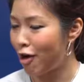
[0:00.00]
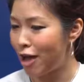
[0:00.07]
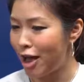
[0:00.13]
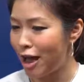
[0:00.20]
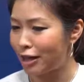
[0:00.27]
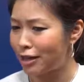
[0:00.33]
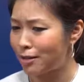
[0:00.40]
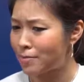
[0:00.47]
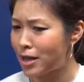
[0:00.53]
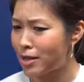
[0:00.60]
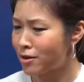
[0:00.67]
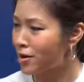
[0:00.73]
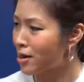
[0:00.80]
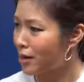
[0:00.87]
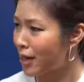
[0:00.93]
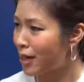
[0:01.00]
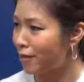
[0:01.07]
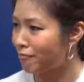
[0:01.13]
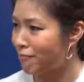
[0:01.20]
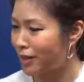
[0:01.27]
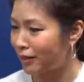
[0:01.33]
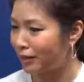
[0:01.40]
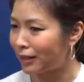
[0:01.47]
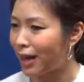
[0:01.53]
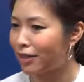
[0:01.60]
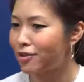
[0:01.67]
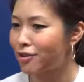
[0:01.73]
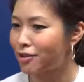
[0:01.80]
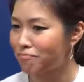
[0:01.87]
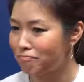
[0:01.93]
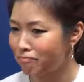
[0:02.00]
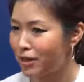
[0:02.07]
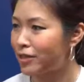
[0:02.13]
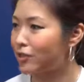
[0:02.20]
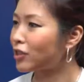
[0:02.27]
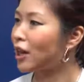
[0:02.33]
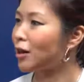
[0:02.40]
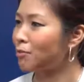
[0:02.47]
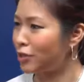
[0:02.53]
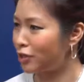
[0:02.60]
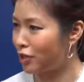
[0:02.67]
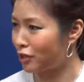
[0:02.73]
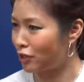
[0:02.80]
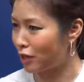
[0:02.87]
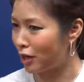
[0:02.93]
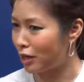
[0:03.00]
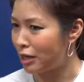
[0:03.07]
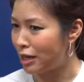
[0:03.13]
and I met her again in another pitch competition.